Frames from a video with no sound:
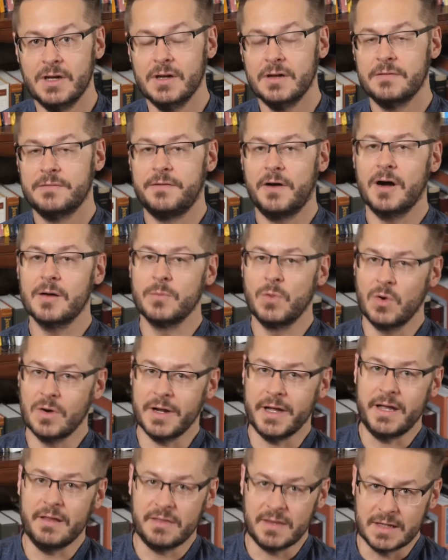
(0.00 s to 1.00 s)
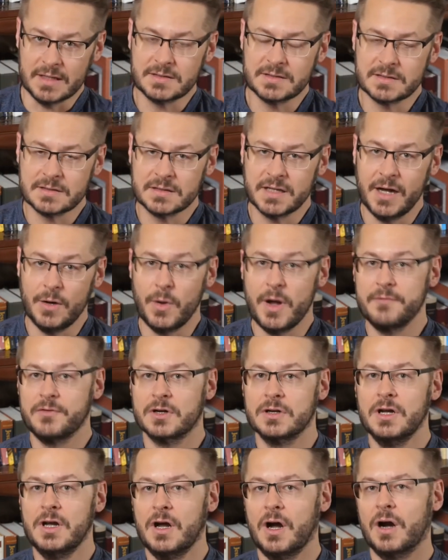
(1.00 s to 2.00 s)
Far more atheists,
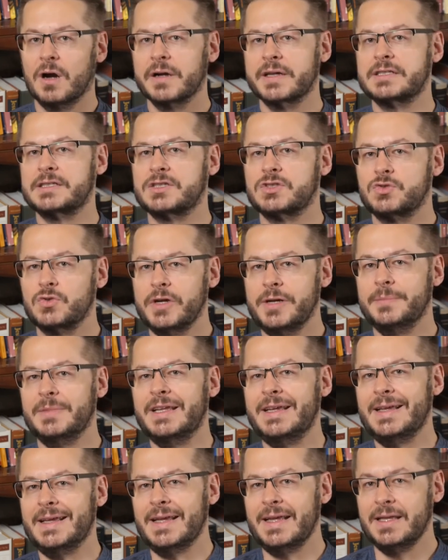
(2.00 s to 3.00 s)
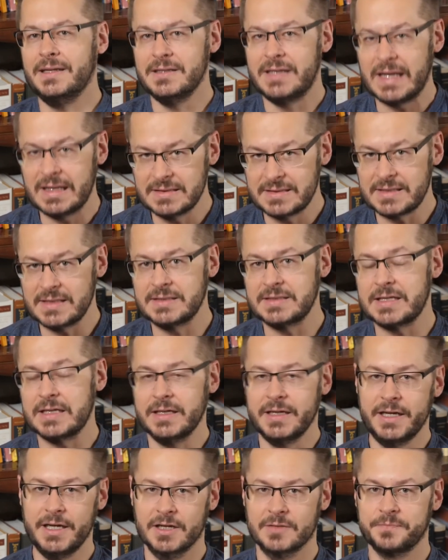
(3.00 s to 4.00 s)
however, are extremely inconsistent
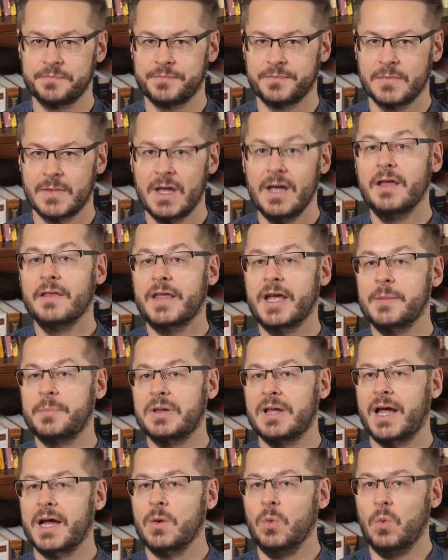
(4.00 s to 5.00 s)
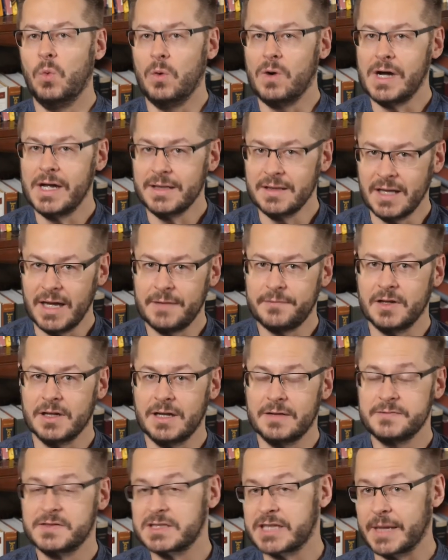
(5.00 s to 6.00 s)
here. They apply one level
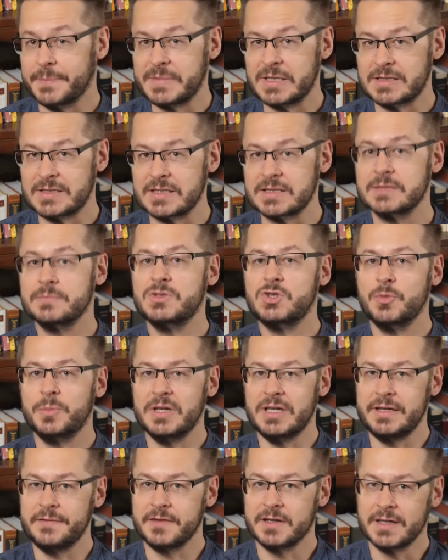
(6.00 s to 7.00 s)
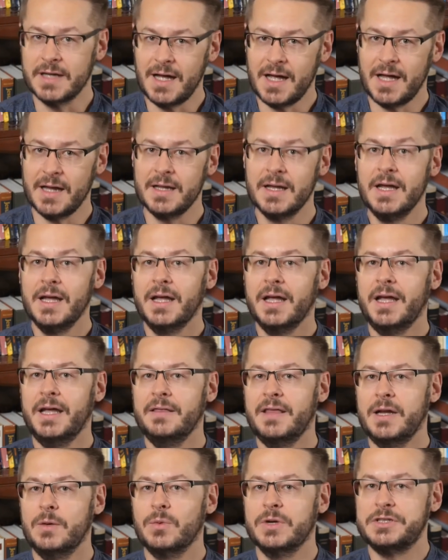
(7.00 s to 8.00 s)
of skepticism to belief in God, and
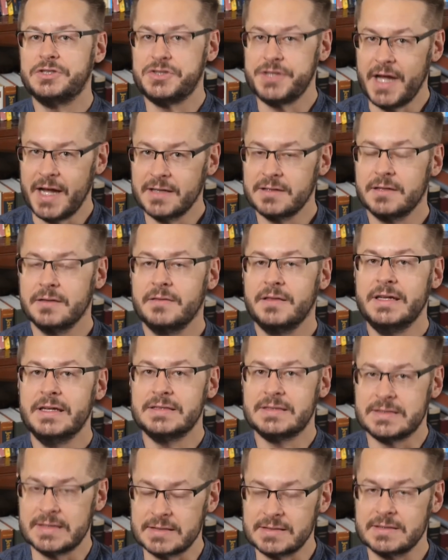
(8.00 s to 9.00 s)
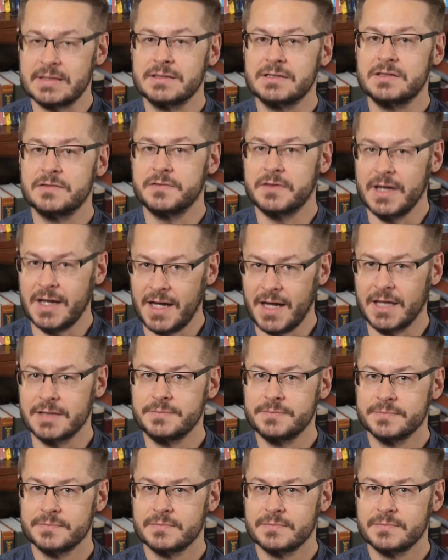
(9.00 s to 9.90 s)
they reject the existence of God.